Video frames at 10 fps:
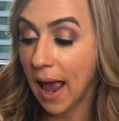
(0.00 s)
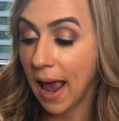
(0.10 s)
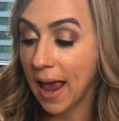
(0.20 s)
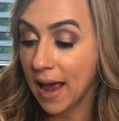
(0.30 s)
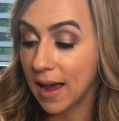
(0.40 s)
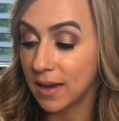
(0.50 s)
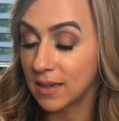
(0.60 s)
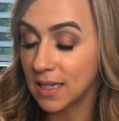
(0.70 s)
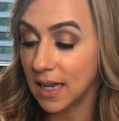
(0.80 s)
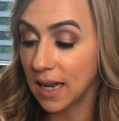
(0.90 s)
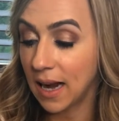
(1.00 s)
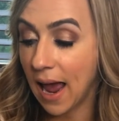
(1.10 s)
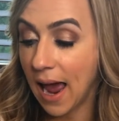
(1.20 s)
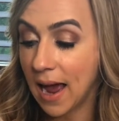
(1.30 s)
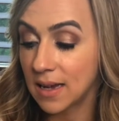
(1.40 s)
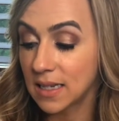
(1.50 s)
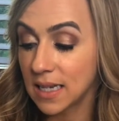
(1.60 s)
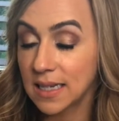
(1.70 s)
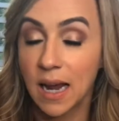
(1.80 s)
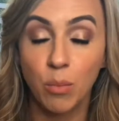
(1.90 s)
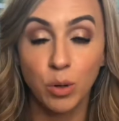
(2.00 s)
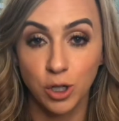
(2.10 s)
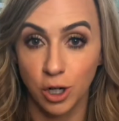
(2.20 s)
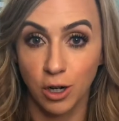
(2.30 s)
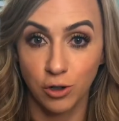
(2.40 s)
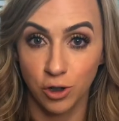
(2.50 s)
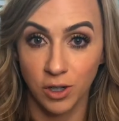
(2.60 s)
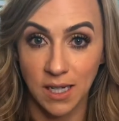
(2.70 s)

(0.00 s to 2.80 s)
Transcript: and it has temperature control